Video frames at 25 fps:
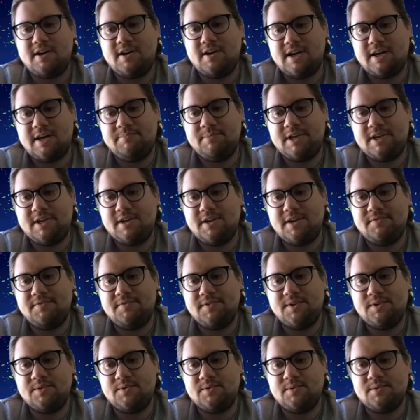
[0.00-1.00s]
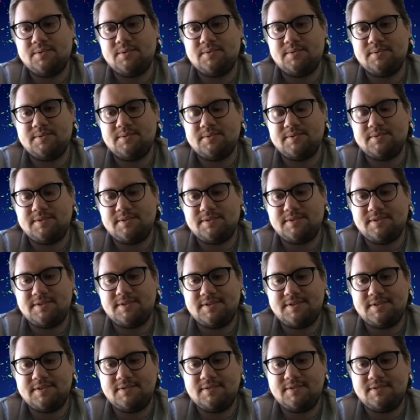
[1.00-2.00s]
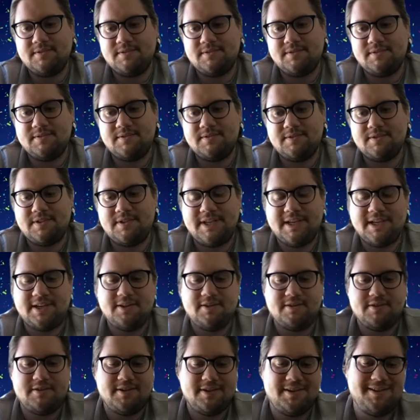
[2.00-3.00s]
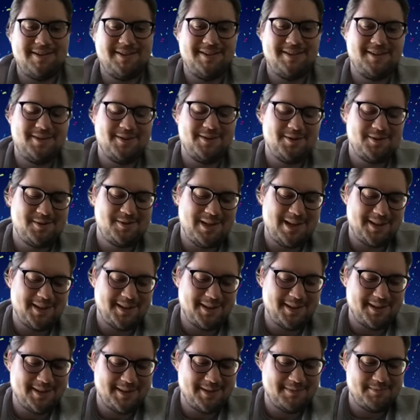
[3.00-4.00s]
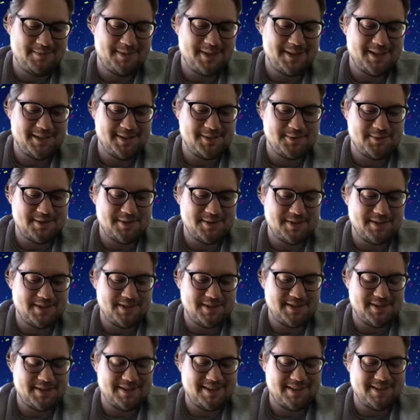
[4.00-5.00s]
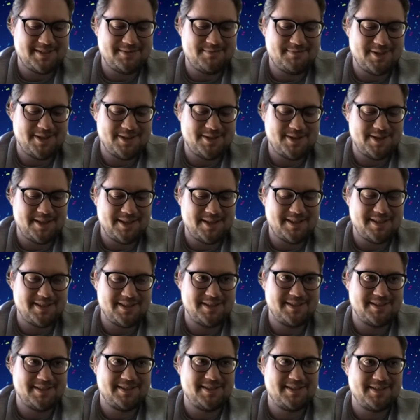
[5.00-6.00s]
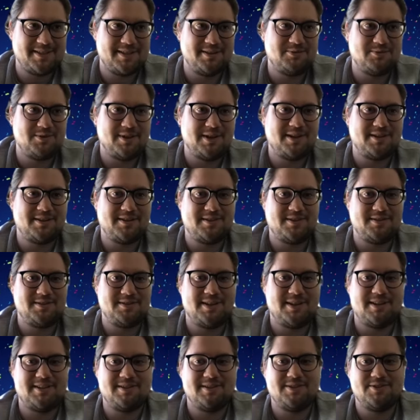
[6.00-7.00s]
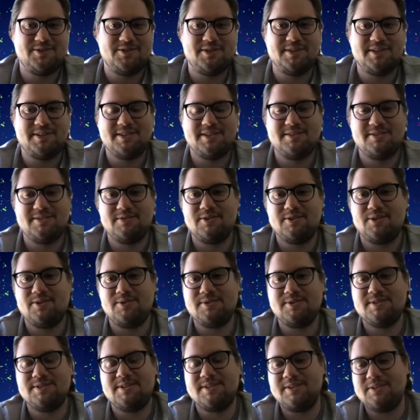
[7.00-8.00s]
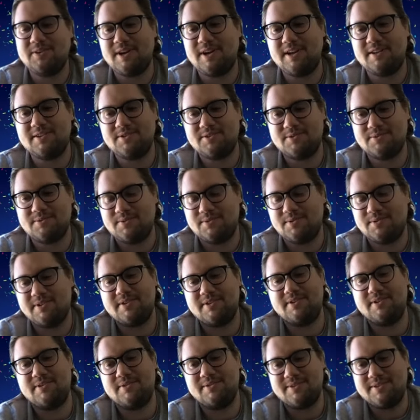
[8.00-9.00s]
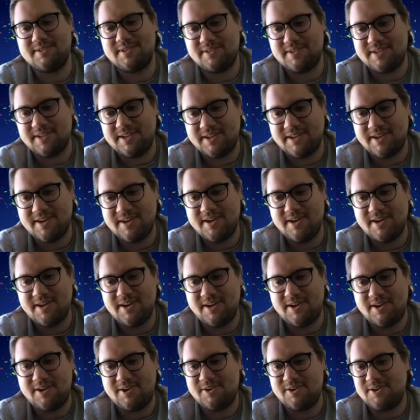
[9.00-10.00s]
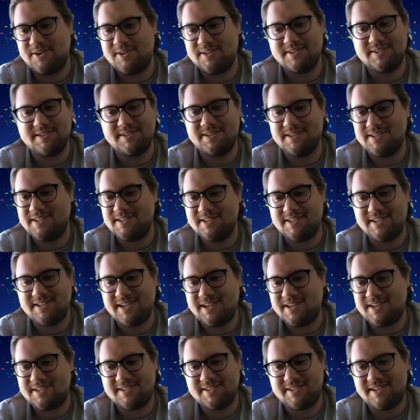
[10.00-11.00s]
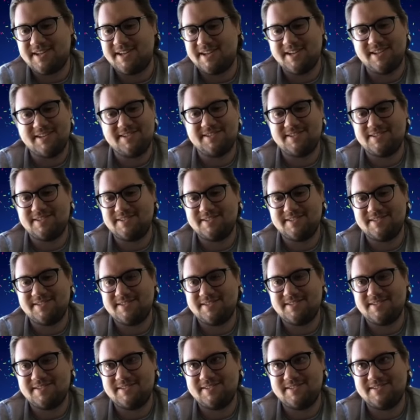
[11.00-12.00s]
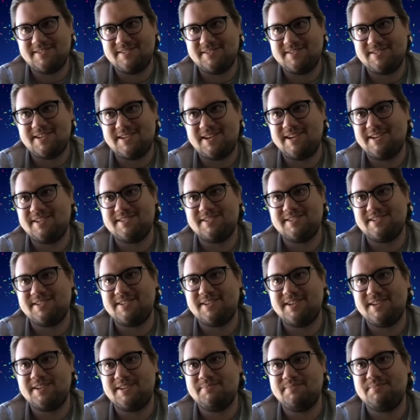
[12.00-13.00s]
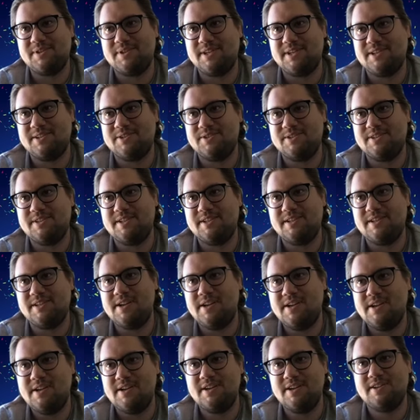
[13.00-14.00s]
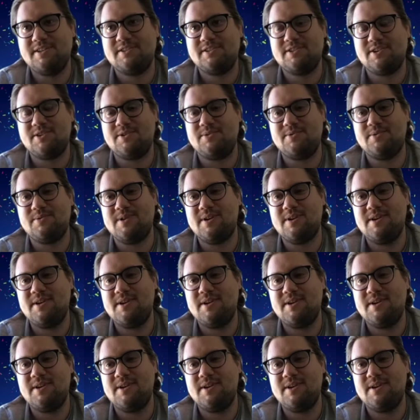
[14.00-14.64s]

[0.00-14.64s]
I mean, if you like, you're not gonna be using as much, I think, theoretical knowledge unless you go into grad school and go into like R&D, data scientist science and get a PhD. So